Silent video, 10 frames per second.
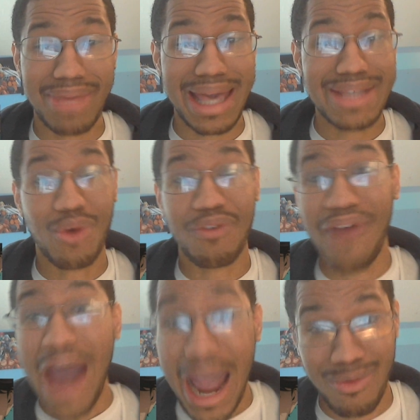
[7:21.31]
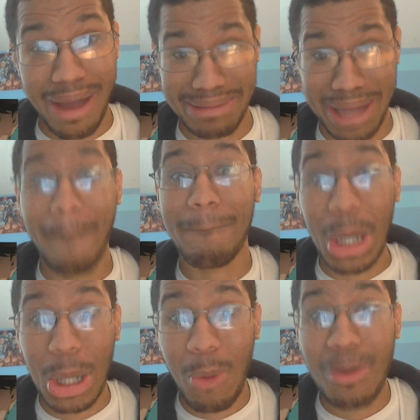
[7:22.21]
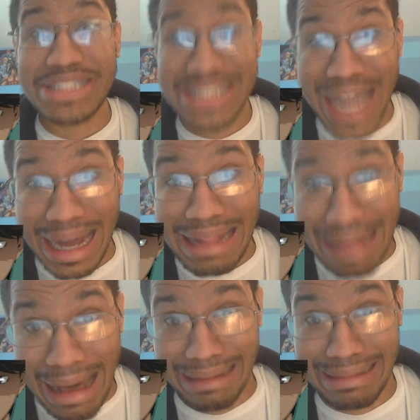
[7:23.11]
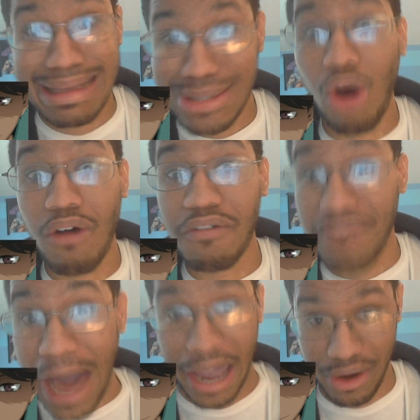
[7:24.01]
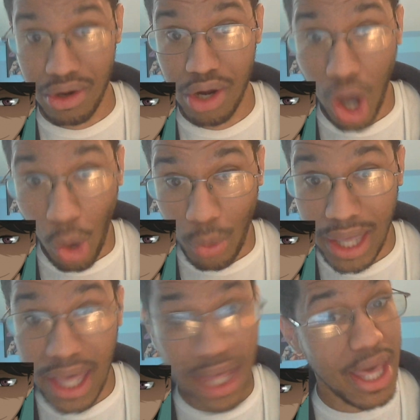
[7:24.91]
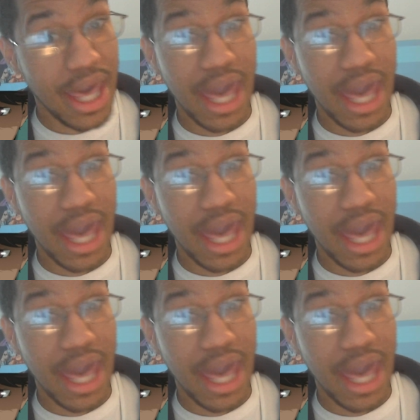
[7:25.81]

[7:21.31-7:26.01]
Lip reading: and he's on fire right now. Boom, shakalaka, he's on fire, okay?